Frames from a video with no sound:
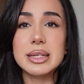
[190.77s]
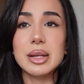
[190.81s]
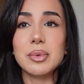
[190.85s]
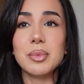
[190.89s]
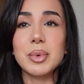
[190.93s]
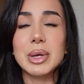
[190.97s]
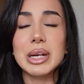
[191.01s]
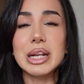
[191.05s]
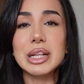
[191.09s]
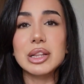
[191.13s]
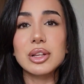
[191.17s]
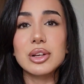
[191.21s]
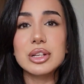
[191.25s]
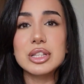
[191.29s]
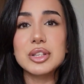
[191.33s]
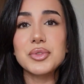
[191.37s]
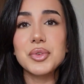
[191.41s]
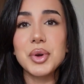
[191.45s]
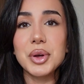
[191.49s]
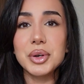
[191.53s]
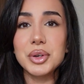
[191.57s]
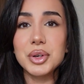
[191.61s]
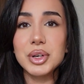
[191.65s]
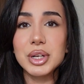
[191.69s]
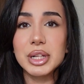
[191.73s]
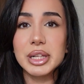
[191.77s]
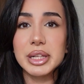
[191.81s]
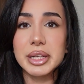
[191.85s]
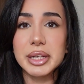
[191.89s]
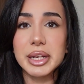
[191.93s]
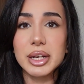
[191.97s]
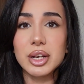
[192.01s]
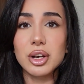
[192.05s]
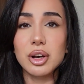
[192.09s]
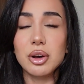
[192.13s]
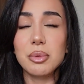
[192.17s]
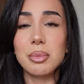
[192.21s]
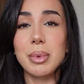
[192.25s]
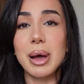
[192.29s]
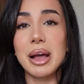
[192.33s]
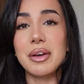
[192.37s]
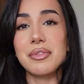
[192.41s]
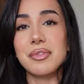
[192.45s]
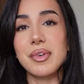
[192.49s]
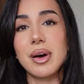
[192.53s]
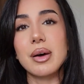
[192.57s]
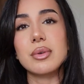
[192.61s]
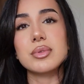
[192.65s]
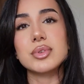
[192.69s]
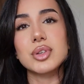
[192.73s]
and when I looked around on Clinic Hub, I
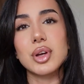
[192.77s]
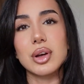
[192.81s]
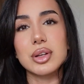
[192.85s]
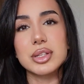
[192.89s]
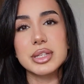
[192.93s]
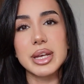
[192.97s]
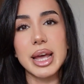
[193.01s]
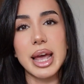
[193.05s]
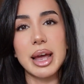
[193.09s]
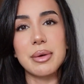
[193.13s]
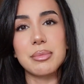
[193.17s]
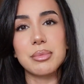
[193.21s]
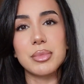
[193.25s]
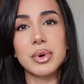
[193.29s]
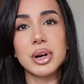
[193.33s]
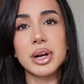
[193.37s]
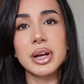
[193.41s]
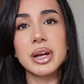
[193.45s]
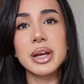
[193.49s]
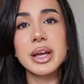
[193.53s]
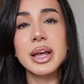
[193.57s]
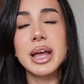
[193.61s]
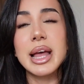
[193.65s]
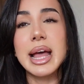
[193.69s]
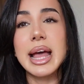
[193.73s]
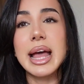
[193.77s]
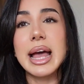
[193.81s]
found Dr. Emrah,